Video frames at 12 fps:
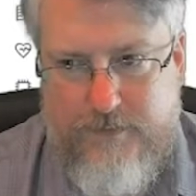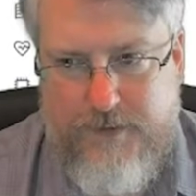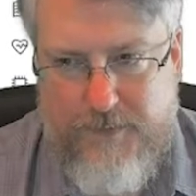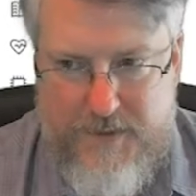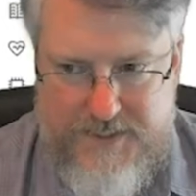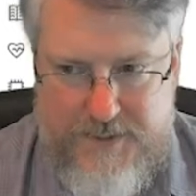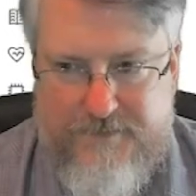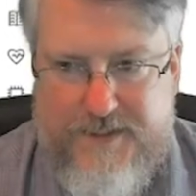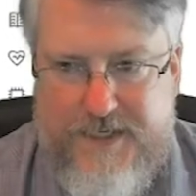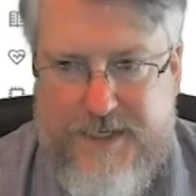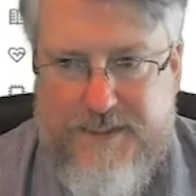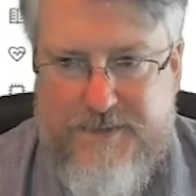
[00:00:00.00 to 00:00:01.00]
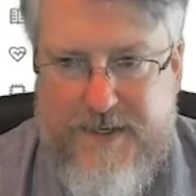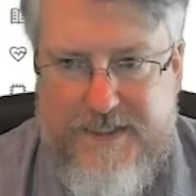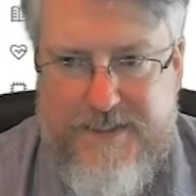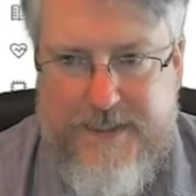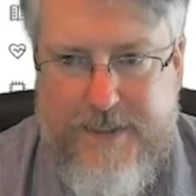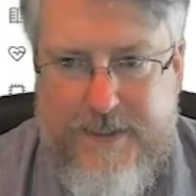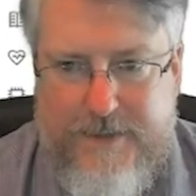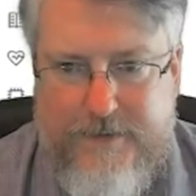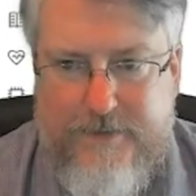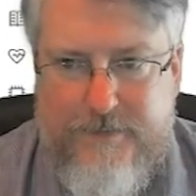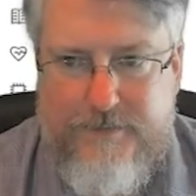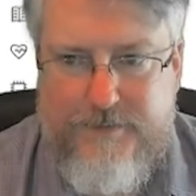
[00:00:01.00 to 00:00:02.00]
Give myself the dead space
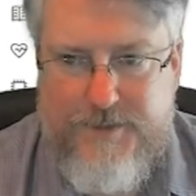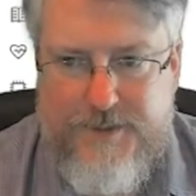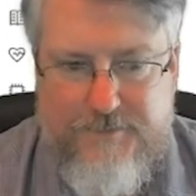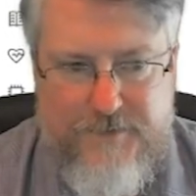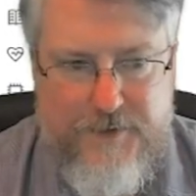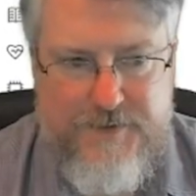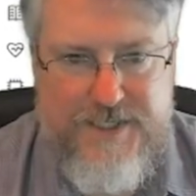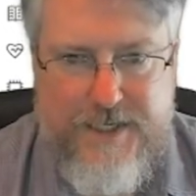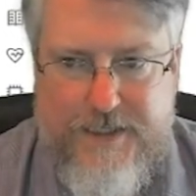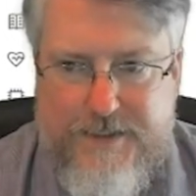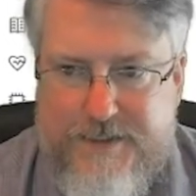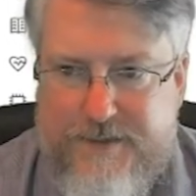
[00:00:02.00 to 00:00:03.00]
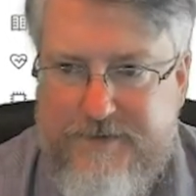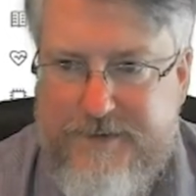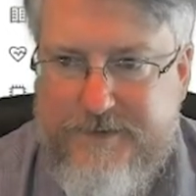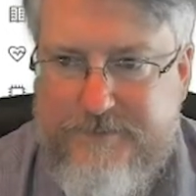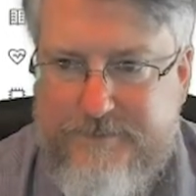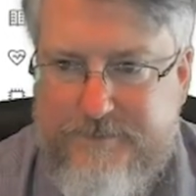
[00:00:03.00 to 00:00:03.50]
again. Just a few seconds of it.